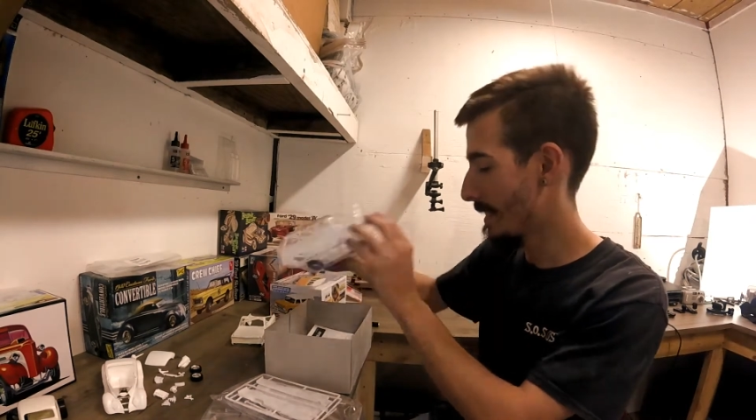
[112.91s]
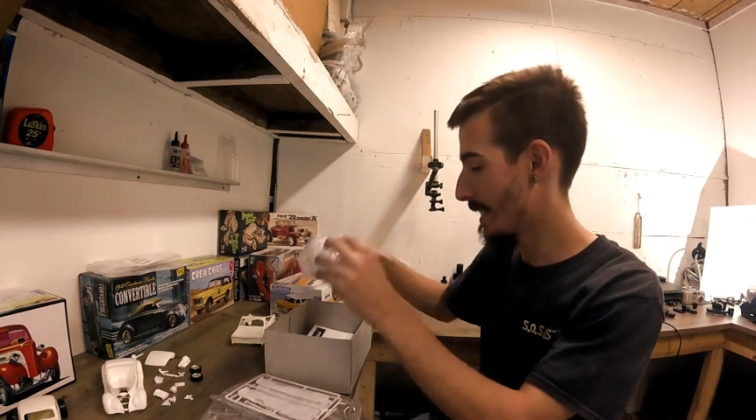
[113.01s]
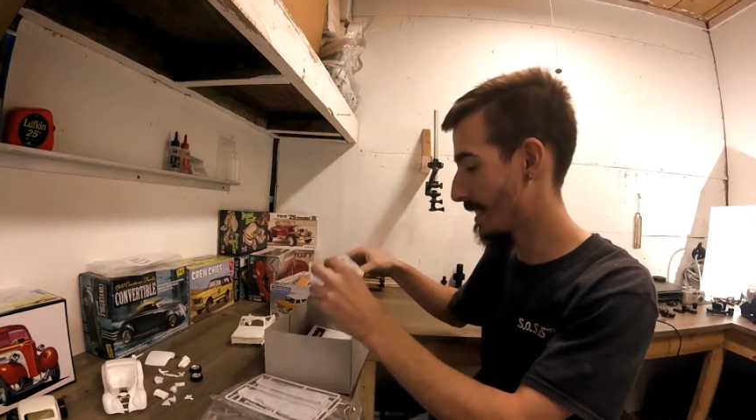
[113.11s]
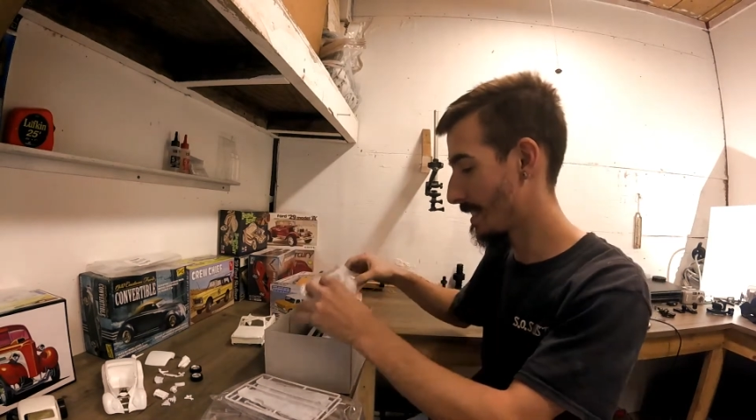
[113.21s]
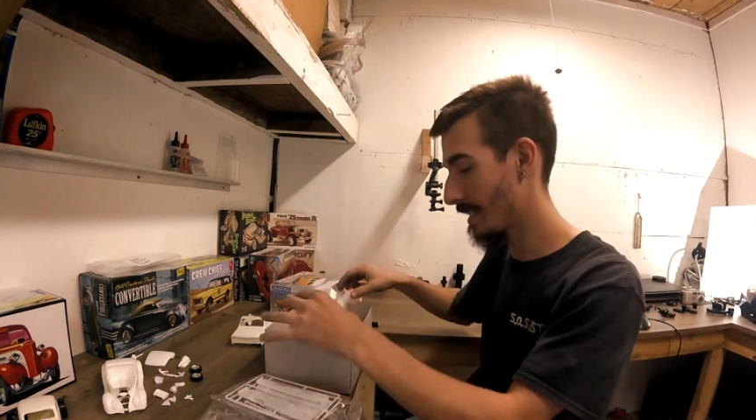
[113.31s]

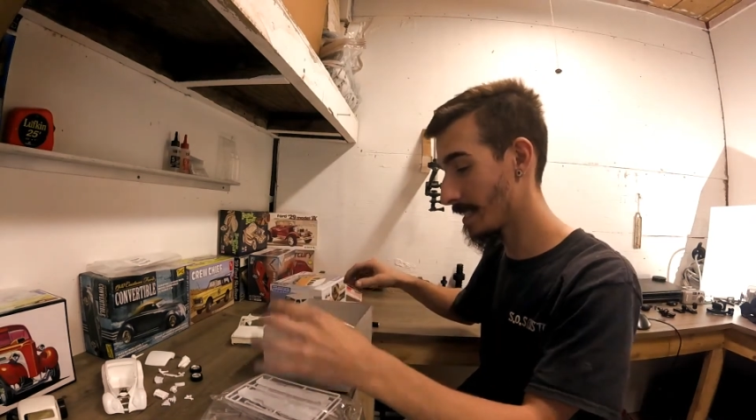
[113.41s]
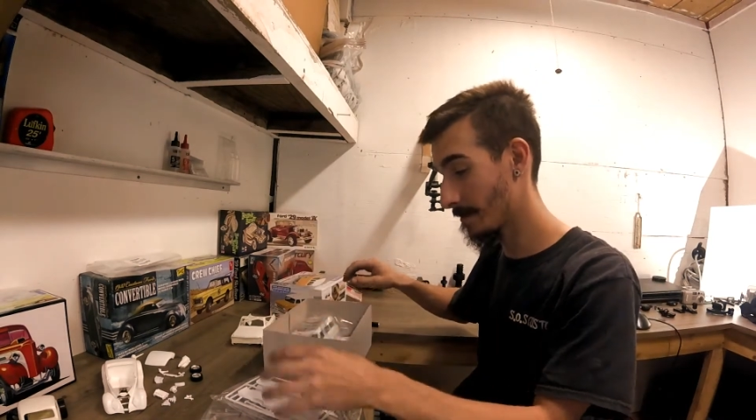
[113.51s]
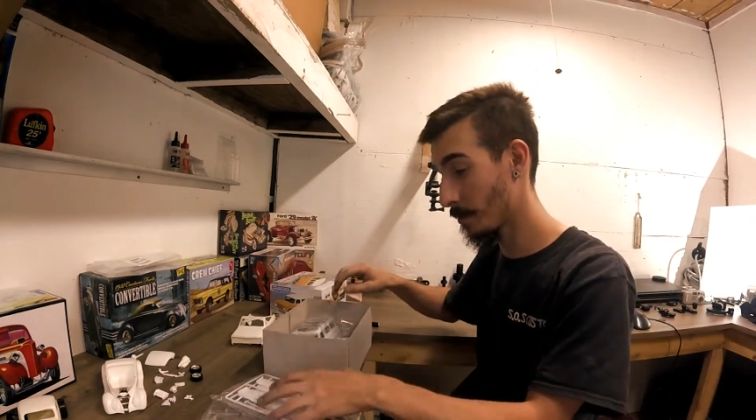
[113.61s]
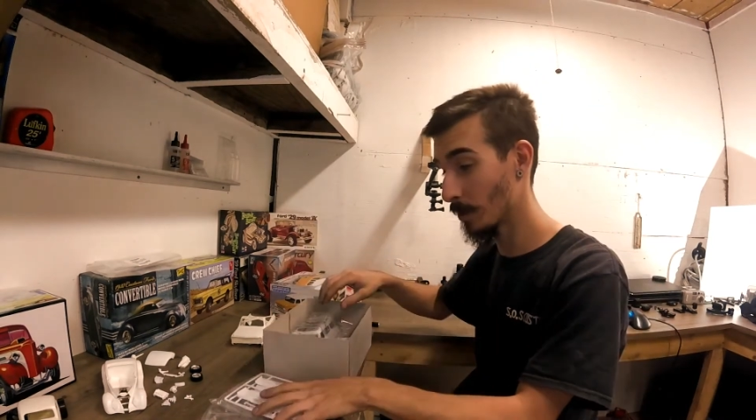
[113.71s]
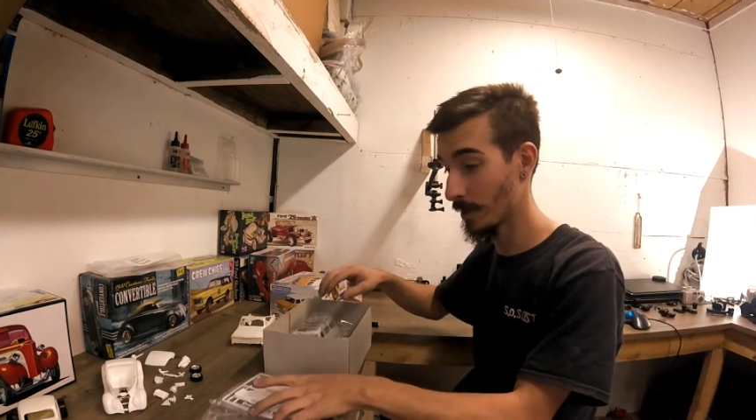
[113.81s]
66
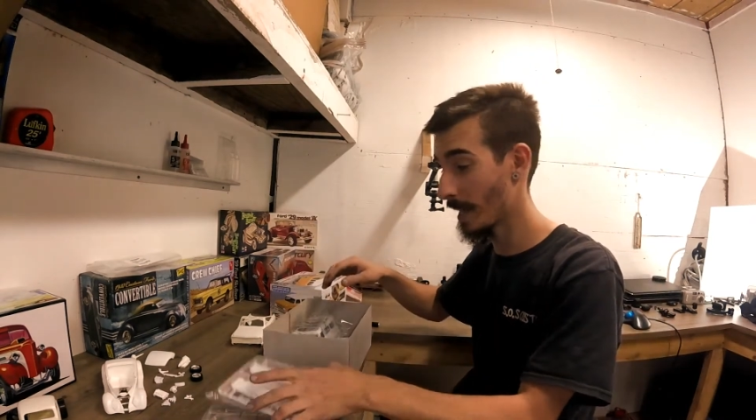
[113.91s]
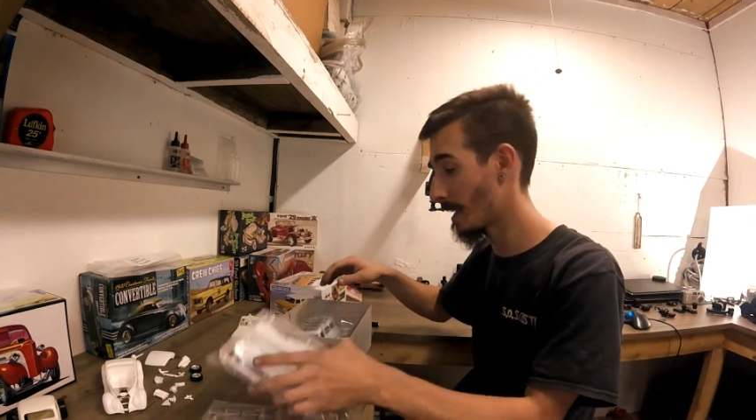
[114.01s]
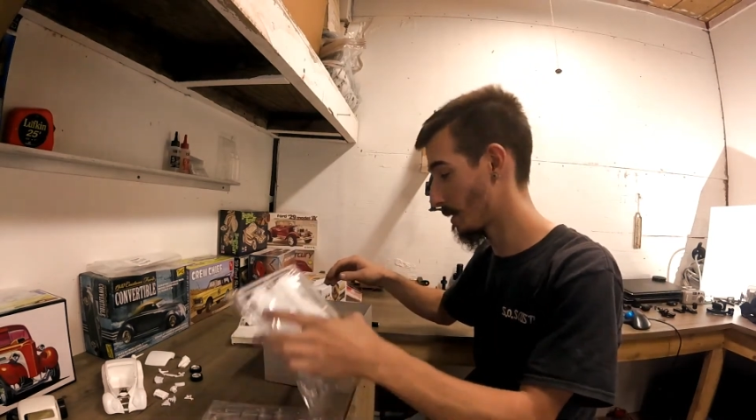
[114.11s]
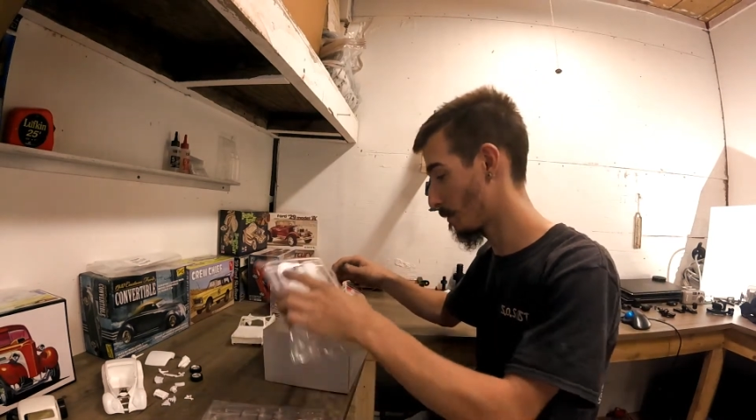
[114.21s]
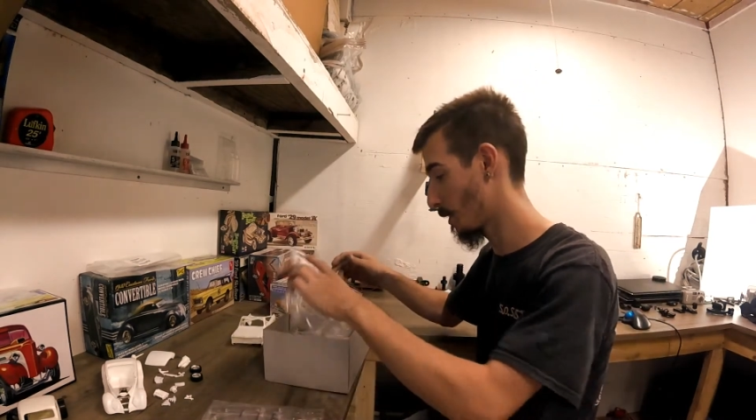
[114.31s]

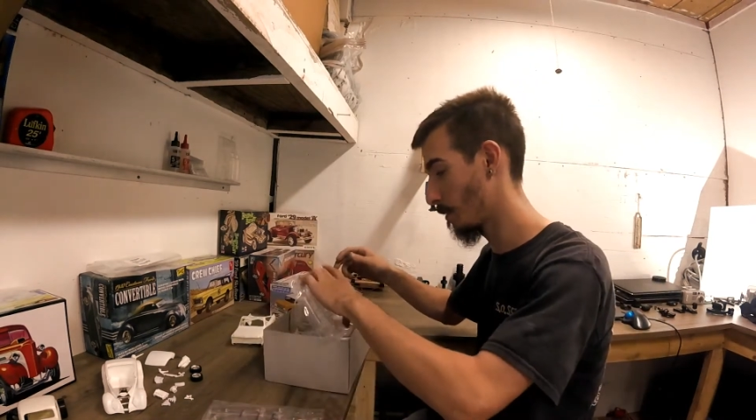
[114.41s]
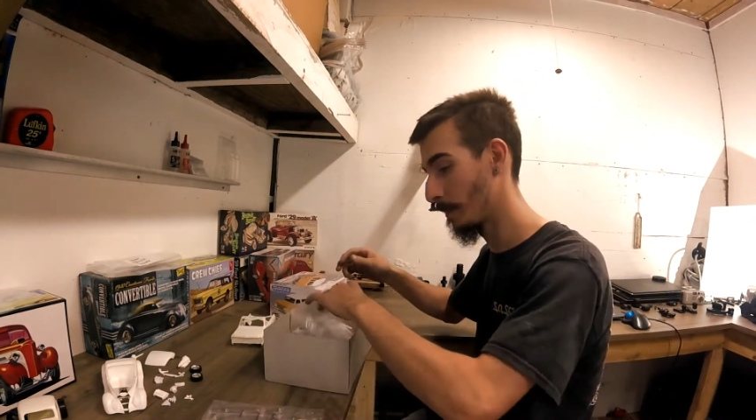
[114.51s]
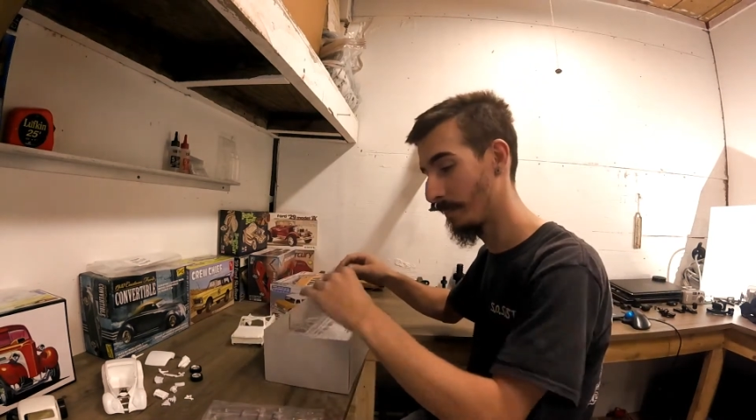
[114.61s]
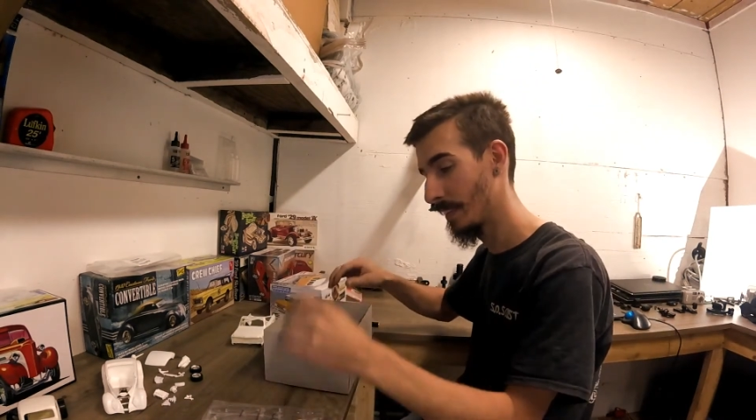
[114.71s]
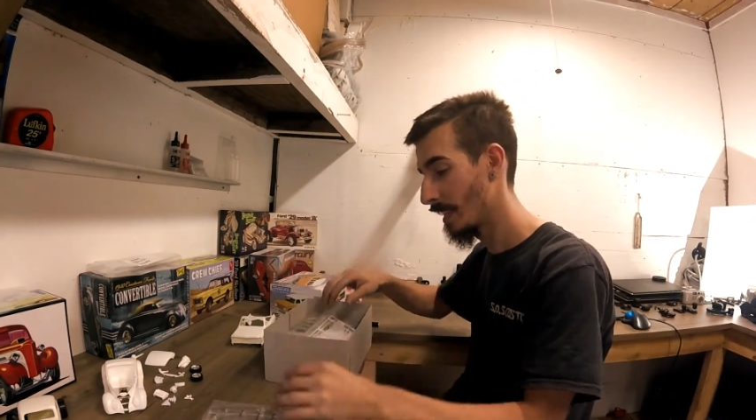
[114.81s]
full-size Suburban.